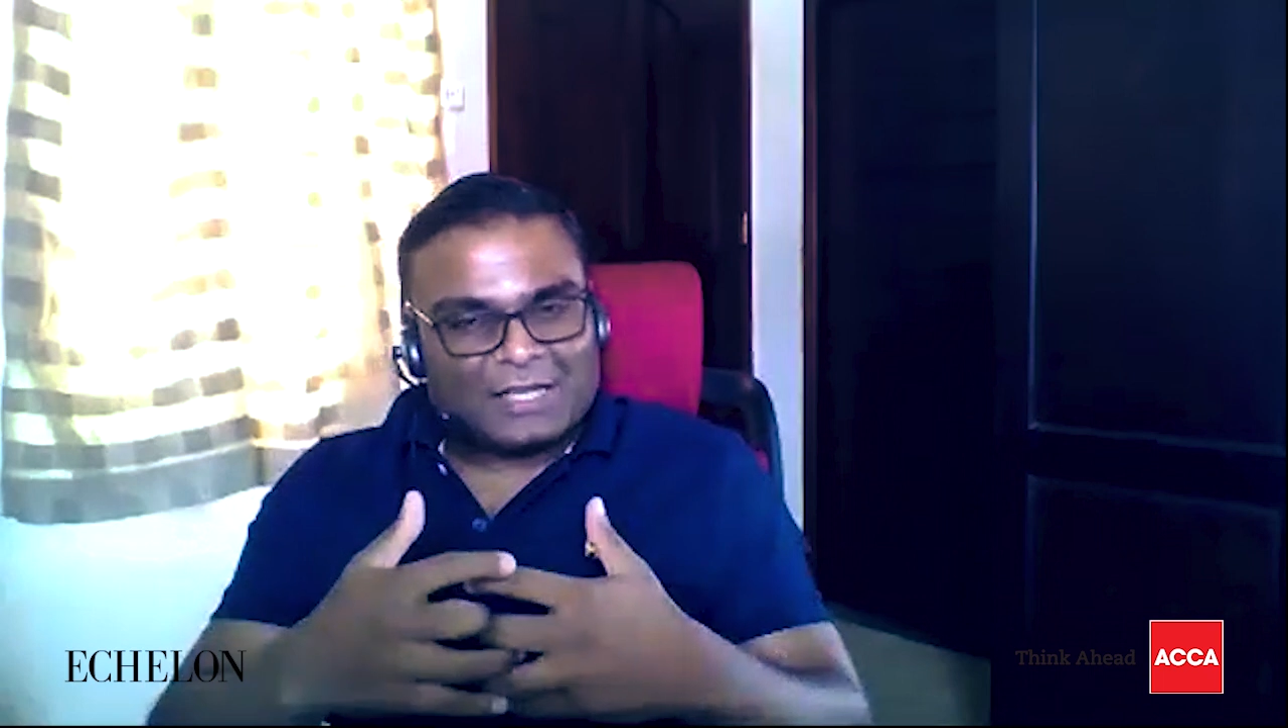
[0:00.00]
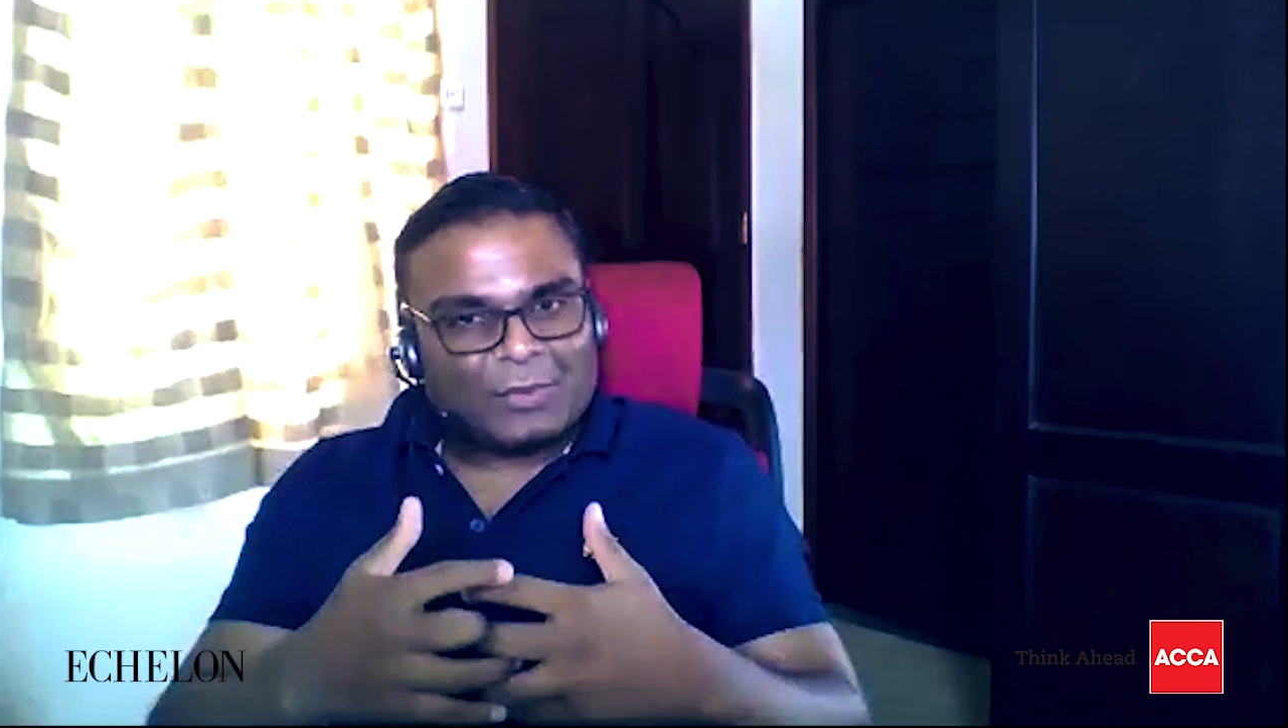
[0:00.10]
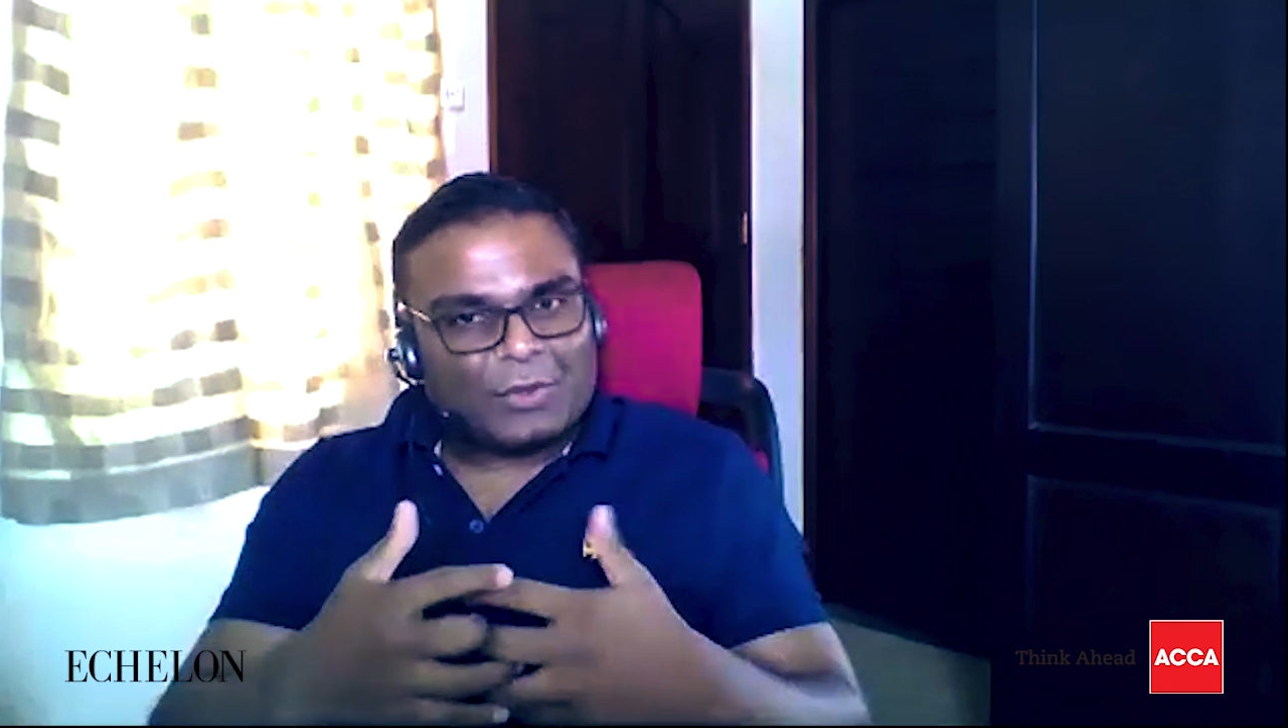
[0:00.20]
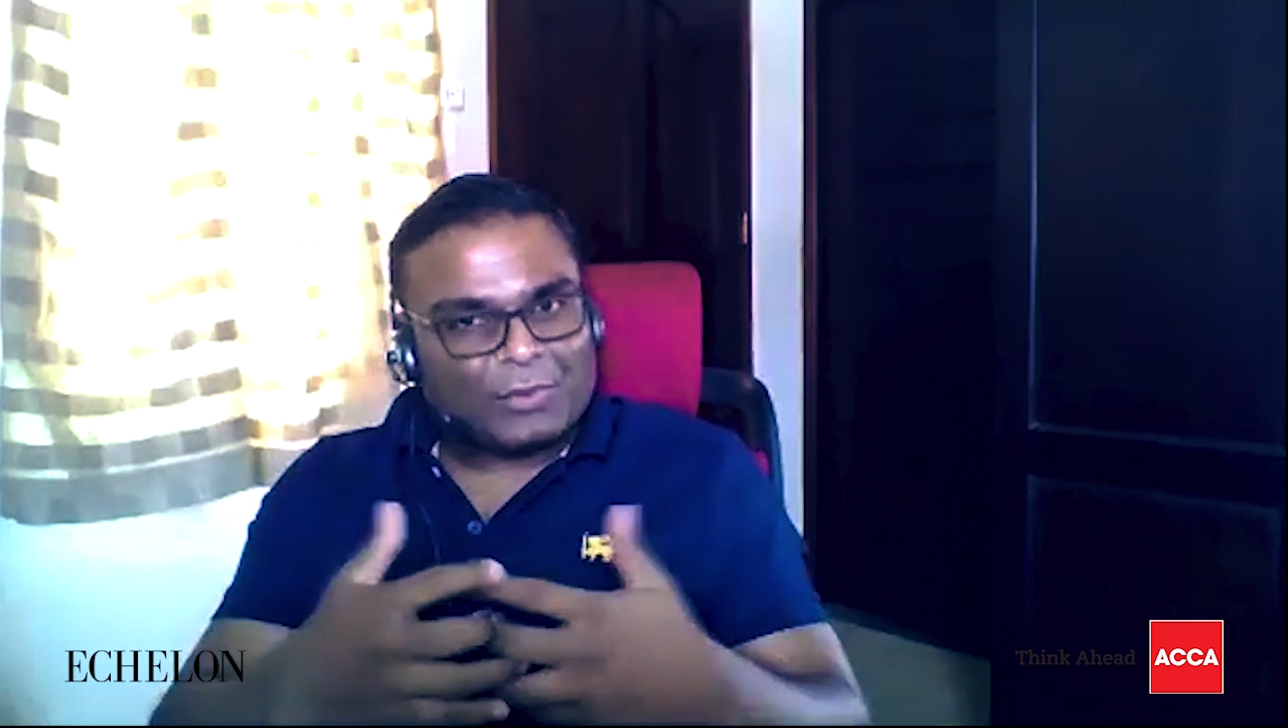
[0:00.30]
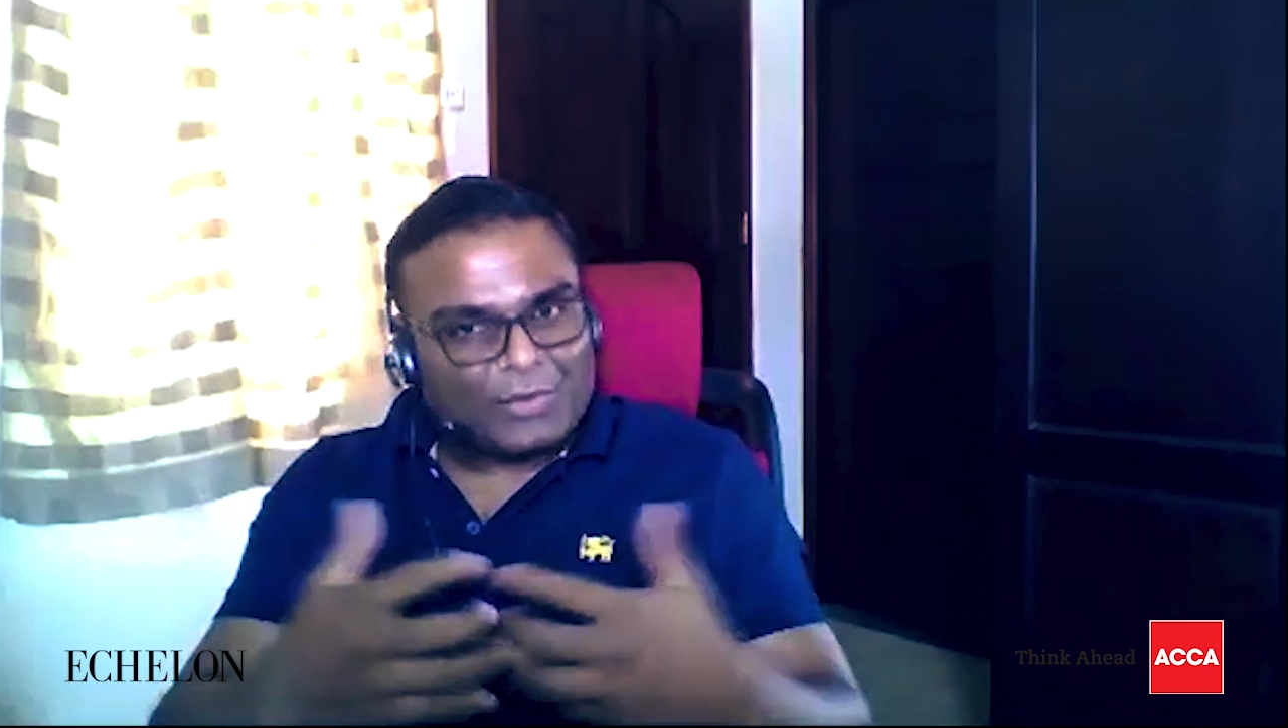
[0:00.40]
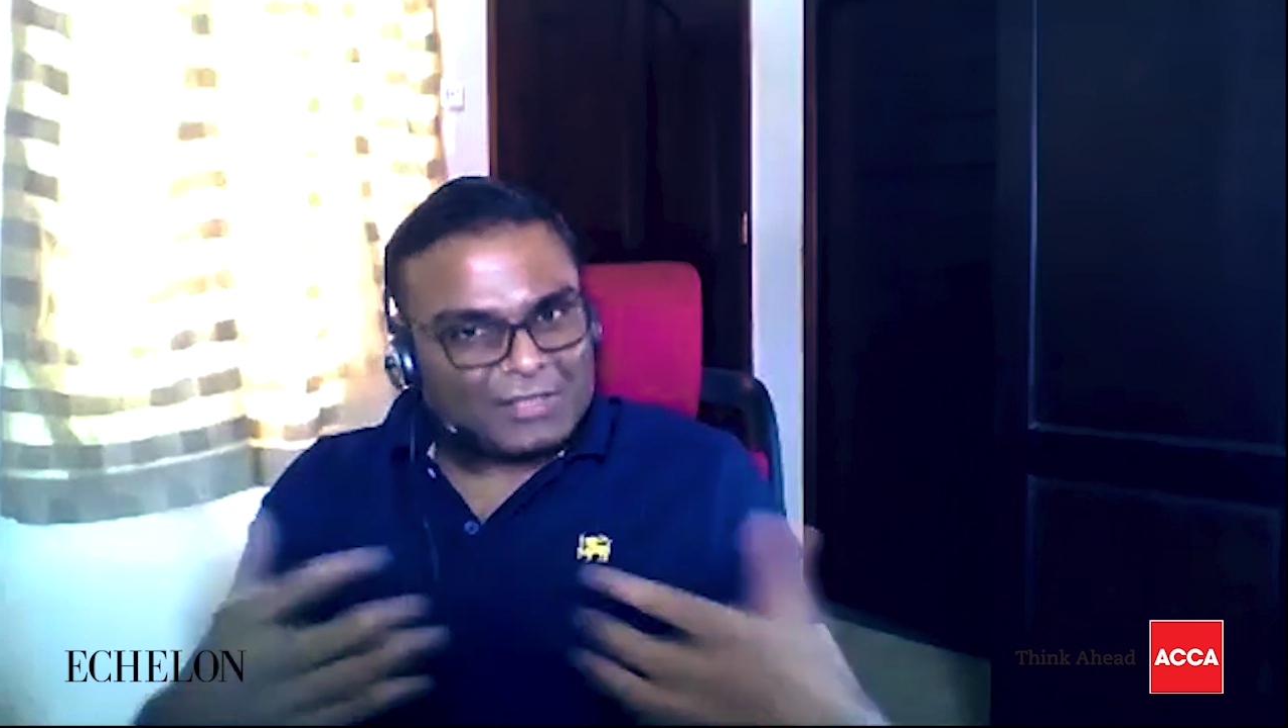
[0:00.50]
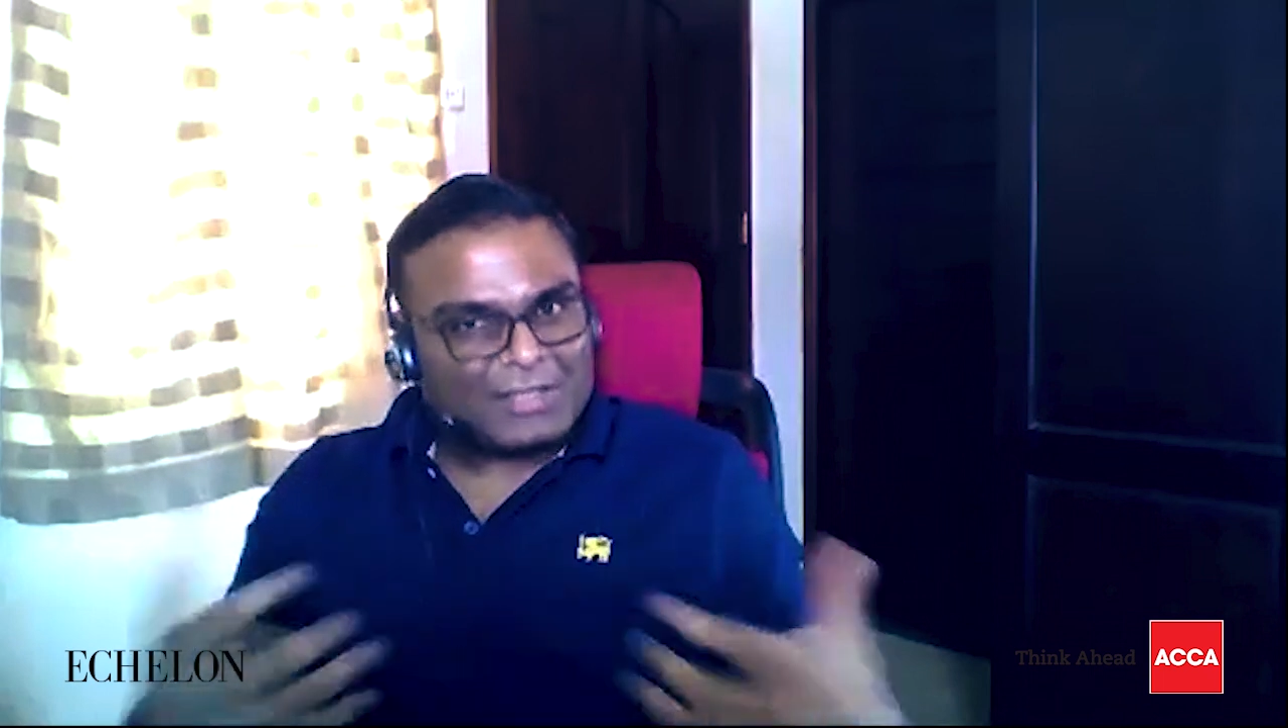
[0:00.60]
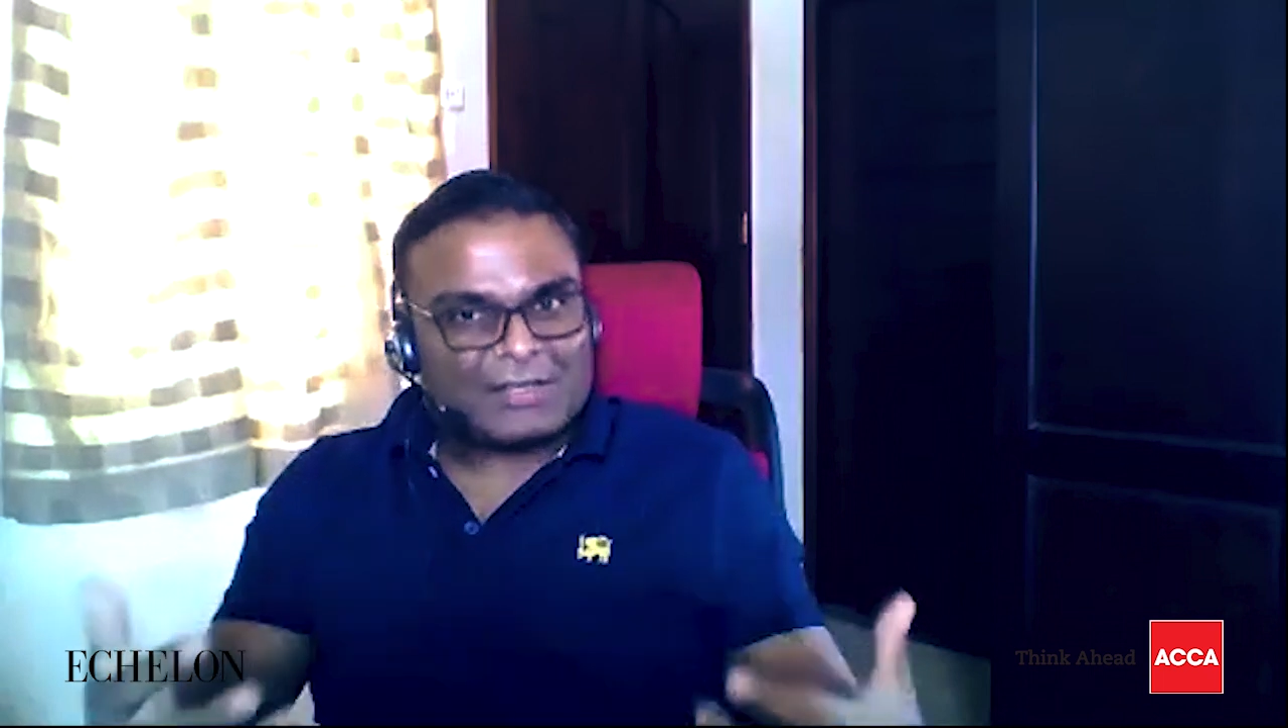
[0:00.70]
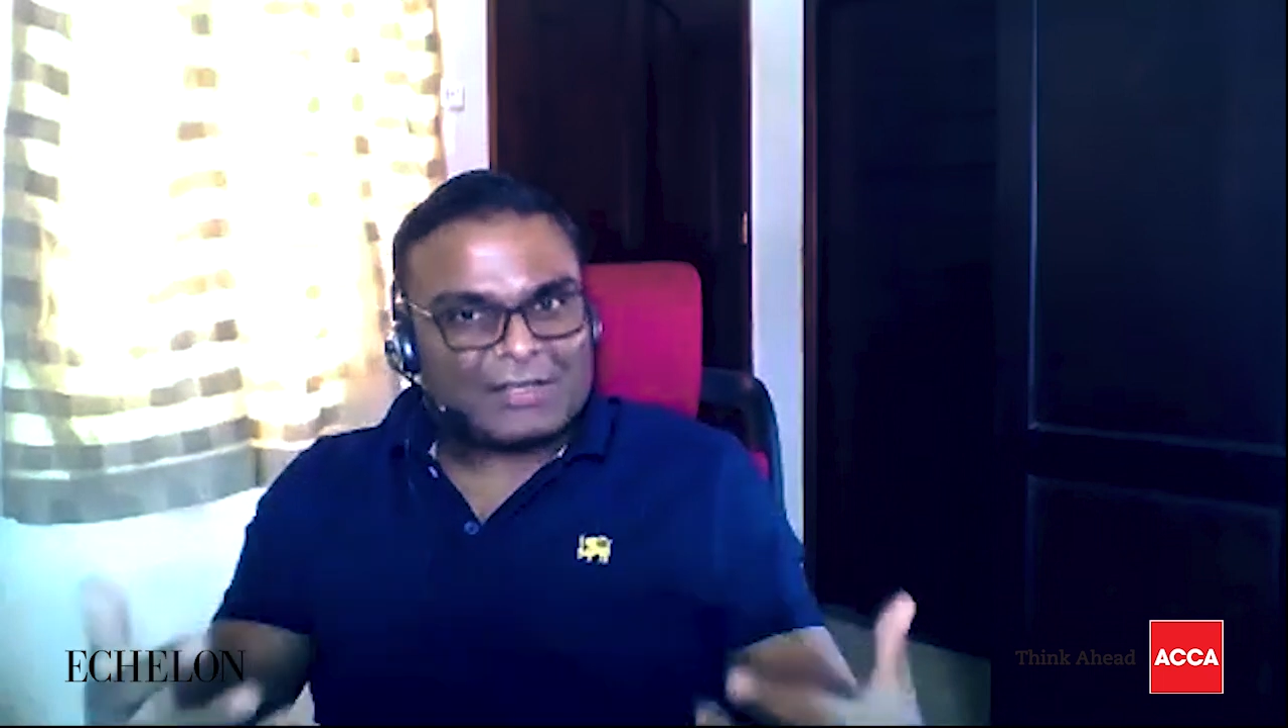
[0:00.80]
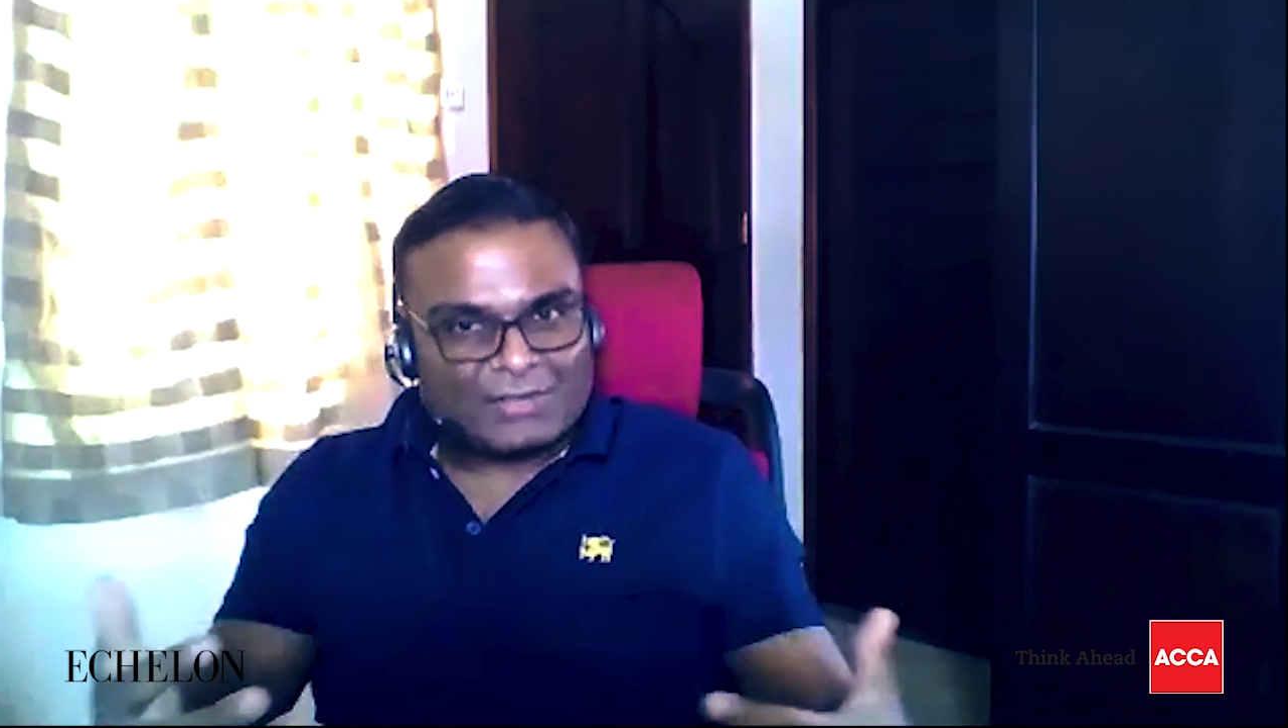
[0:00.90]
is think about
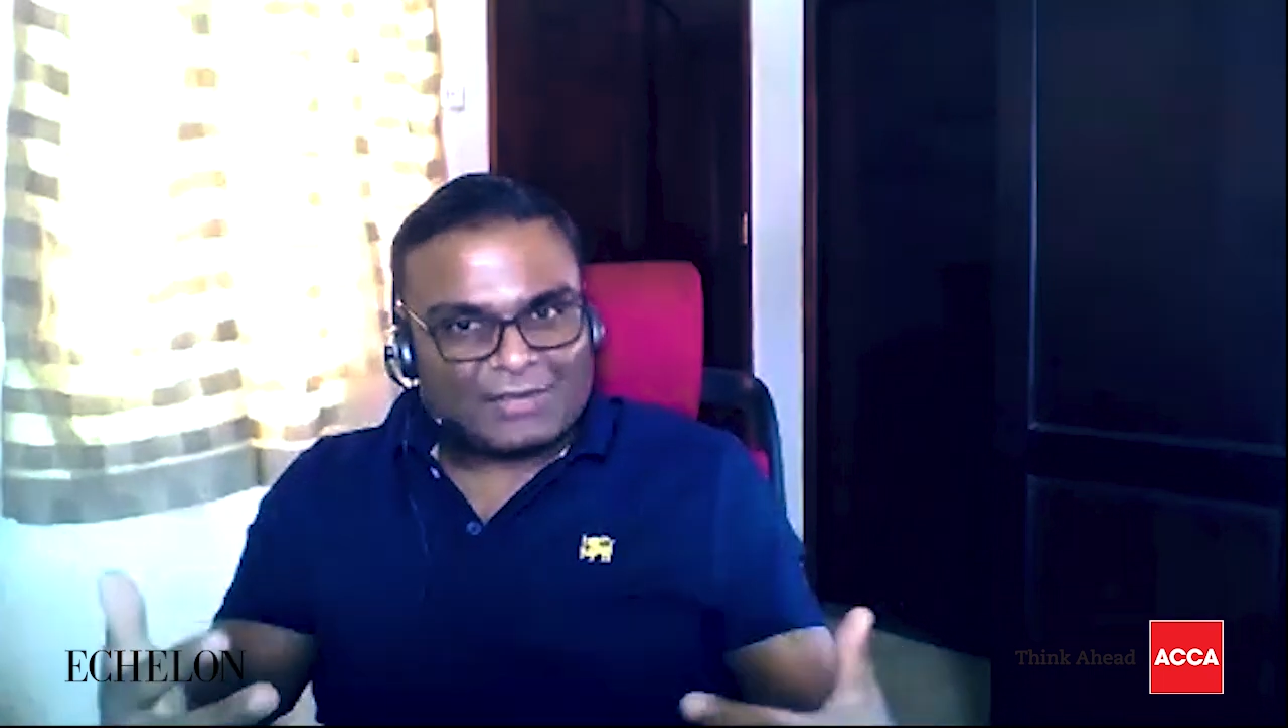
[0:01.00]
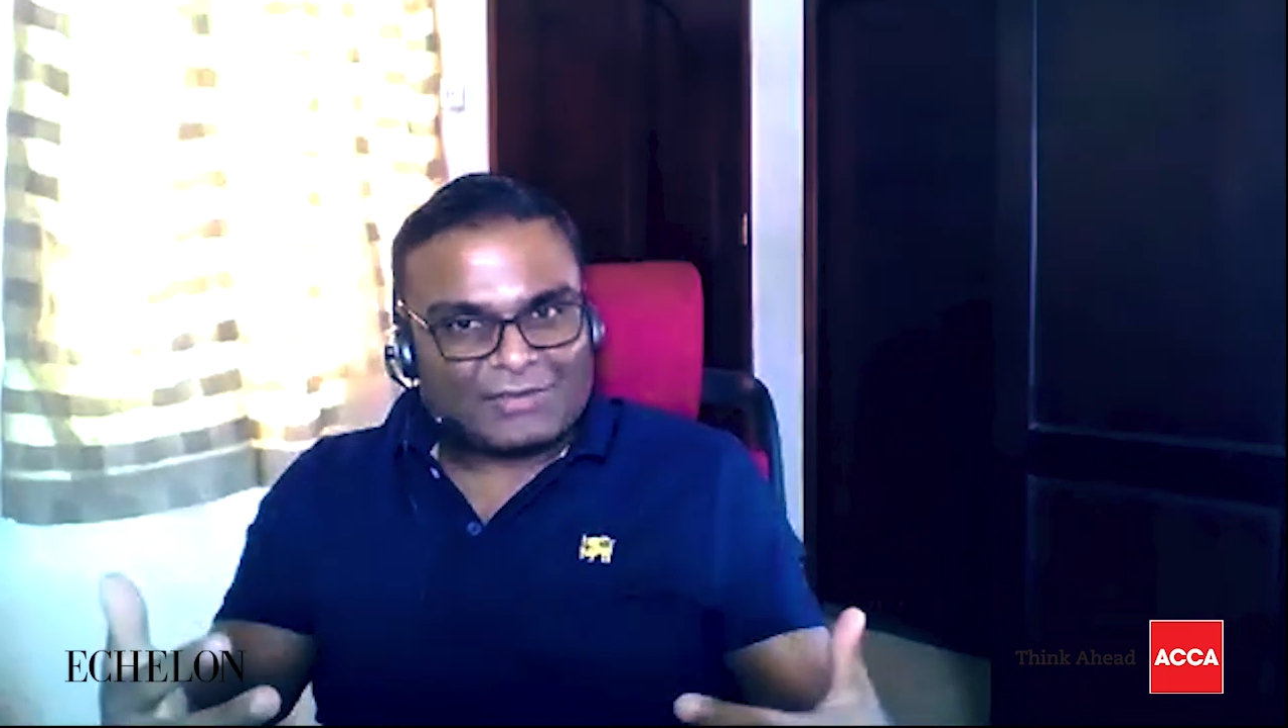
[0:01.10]
race car